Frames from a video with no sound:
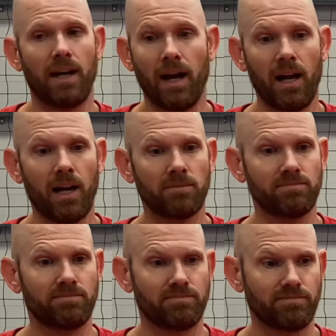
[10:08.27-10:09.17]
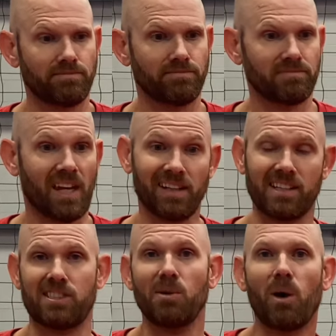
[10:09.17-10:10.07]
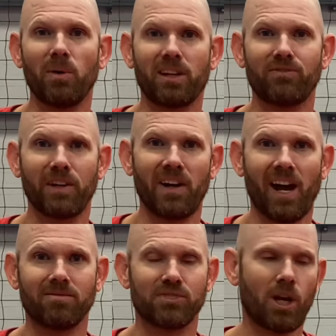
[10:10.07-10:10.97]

and let's see what we can figure out.